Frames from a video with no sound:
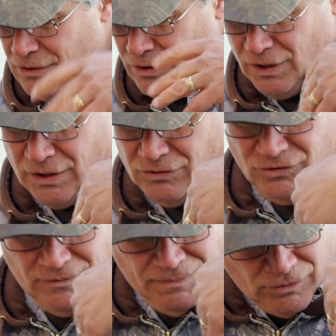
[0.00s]

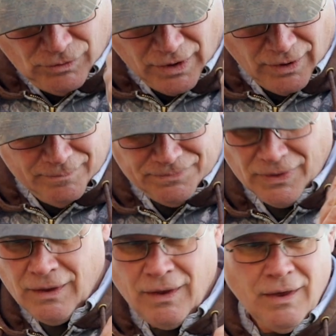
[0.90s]
hoods
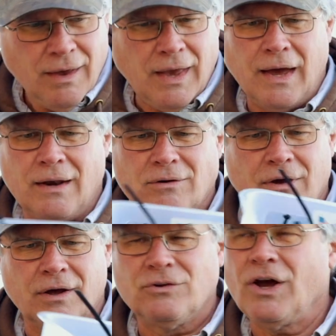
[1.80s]
and
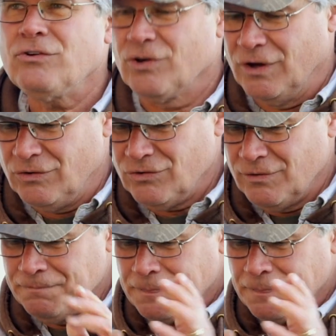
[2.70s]
Dutch hoods.